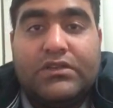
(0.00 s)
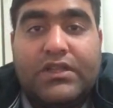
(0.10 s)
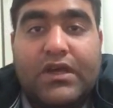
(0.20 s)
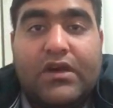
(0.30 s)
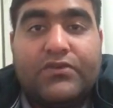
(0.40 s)

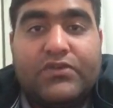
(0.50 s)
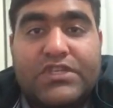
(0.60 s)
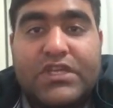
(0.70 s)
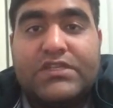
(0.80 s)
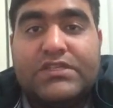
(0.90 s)
there are a few
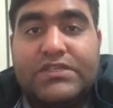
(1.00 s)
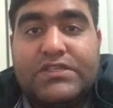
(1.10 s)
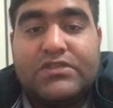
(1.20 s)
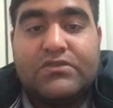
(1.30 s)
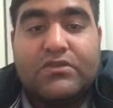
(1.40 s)
challenges
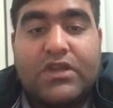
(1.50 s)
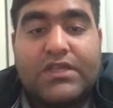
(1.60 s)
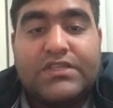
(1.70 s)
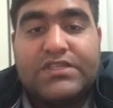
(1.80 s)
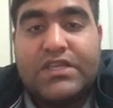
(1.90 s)
too,
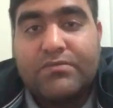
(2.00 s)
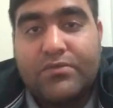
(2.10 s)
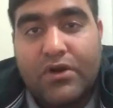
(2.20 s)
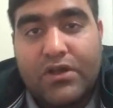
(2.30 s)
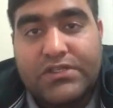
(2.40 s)
like share
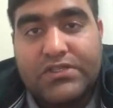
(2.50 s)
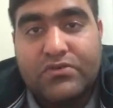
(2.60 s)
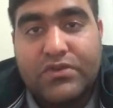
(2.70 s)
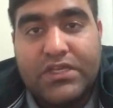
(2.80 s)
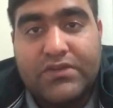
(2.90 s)
price to